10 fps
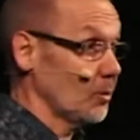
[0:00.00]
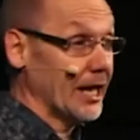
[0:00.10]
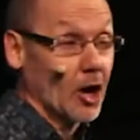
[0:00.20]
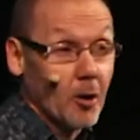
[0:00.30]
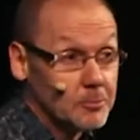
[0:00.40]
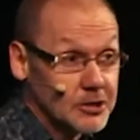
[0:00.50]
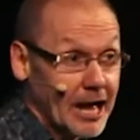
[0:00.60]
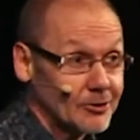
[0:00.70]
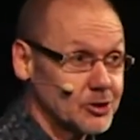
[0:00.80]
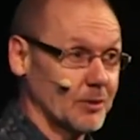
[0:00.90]
when it comes
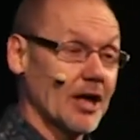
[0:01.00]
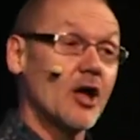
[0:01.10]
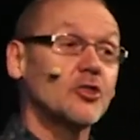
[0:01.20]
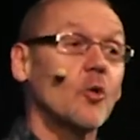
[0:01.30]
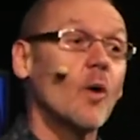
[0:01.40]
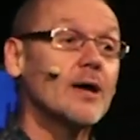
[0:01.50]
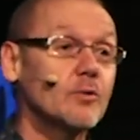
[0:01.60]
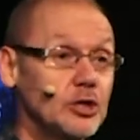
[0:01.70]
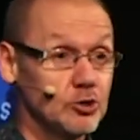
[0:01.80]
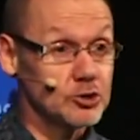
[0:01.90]
down to it, the way
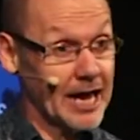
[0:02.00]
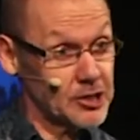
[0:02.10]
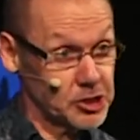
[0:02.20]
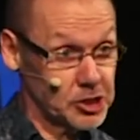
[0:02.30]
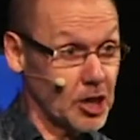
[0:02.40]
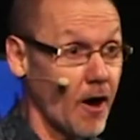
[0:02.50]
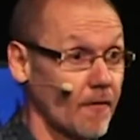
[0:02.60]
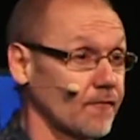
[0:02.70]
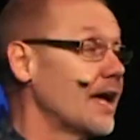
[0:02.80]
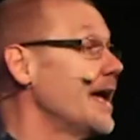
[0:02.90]
we use our stuff